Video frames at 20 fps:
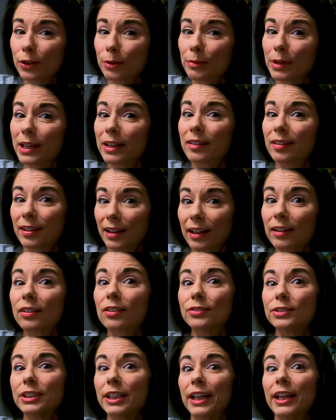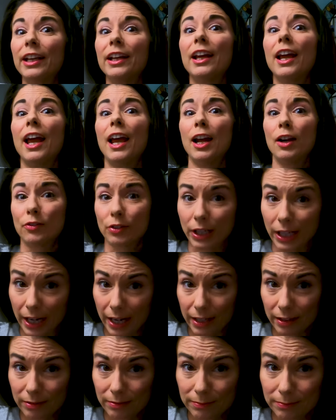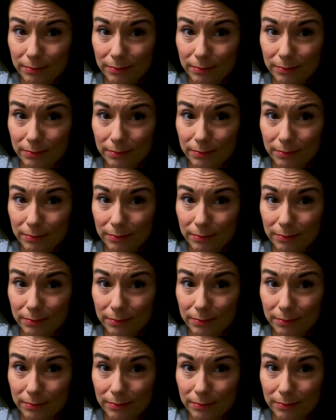them excessively every day.